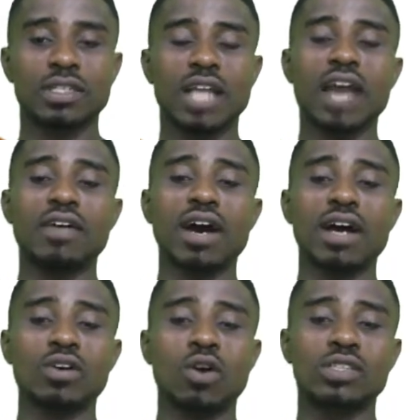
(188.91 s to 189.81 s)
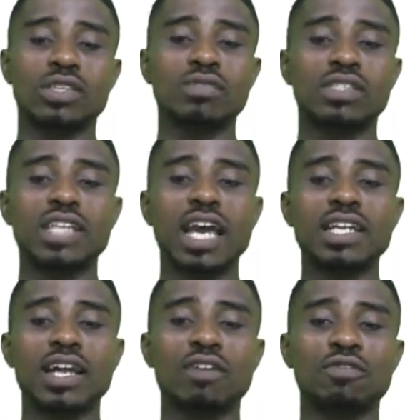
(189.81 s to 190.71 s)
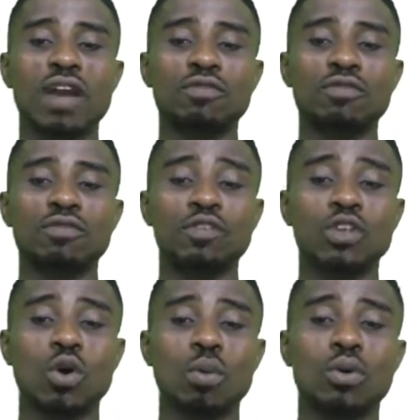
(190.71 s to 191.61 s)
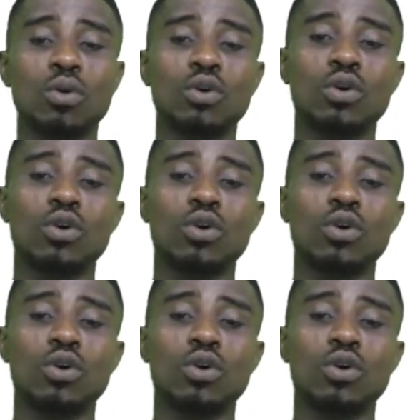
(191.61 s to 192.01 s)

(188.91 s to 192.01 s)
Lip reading: naira or 79 naira 550 kobo